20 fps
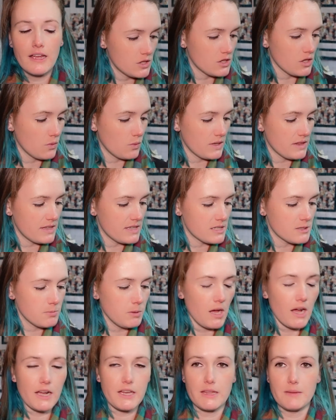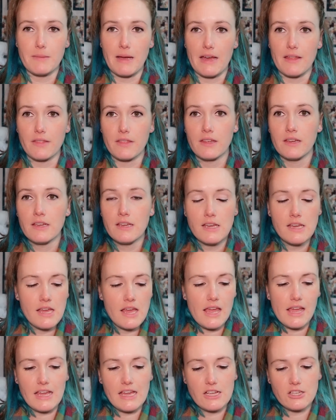So with this block of the month,
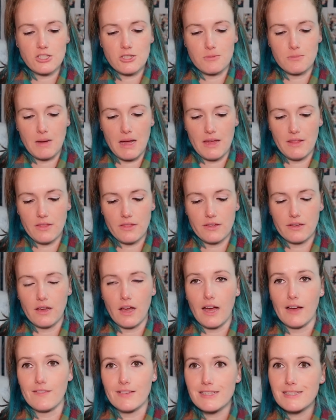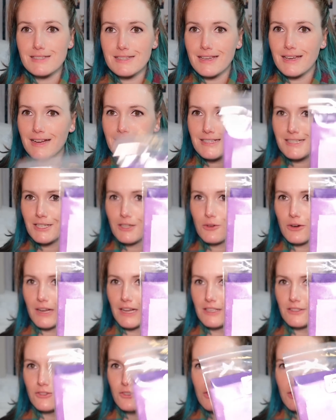each month, obviously I did
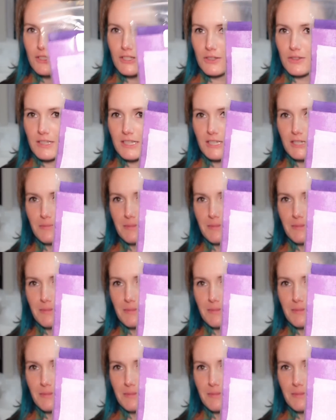grunge, so here's